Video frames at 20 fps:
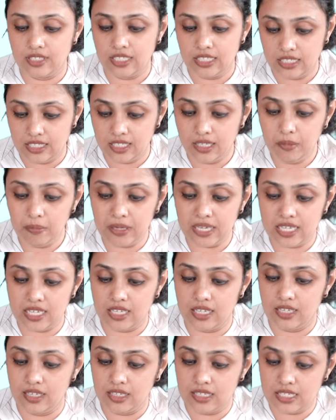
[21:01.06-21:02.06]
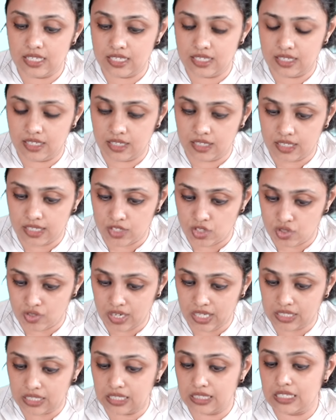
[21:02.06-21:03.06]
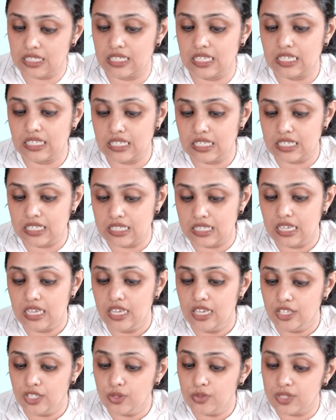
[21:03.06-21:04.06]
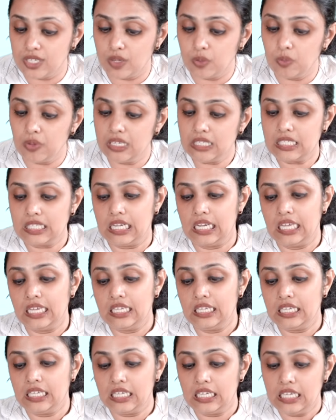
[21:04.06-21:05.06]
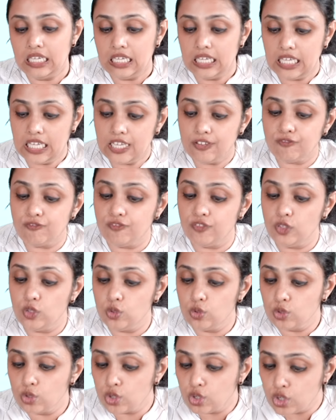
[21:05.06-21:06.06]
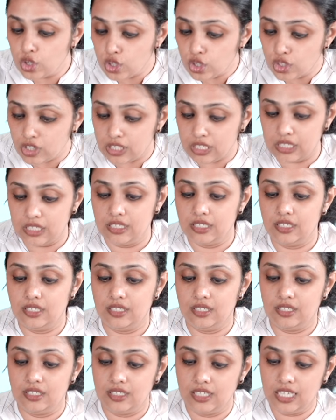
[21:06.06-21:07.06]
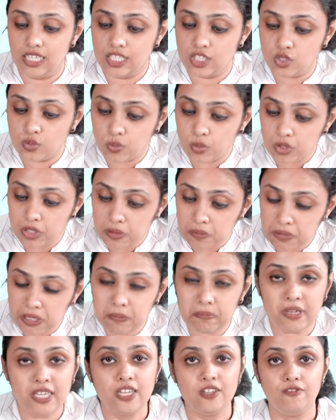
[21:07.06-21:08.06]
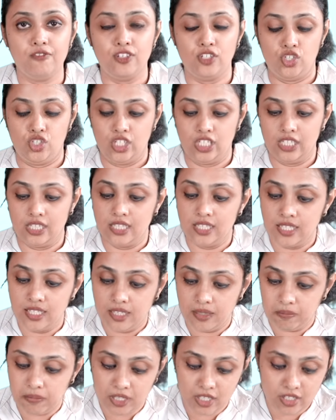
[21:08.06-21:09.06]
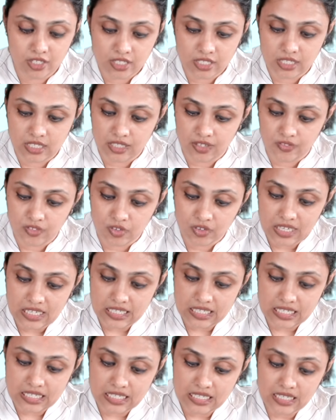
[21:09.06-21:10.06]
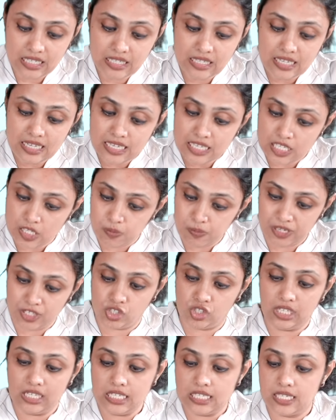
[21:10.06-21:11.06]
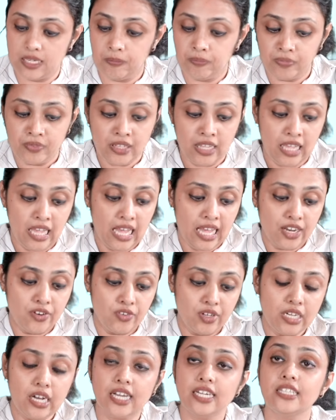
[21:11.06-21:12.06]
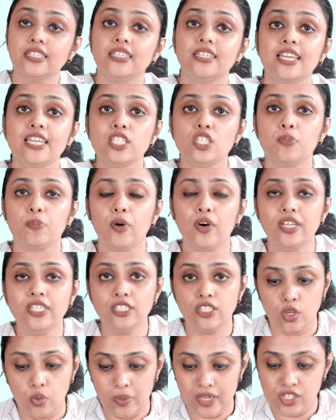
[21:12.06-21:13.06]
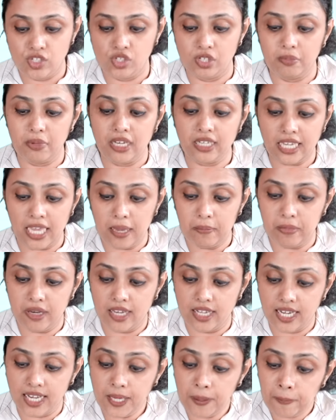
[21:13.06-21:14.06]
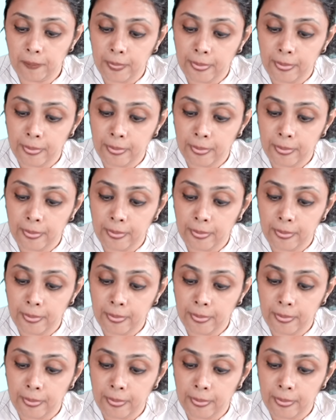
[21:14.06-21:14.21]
here by constructing the sentence using words like if you could, it would be beneficial, because here the reader is a specialist. And regarding the next point, question mark MRI,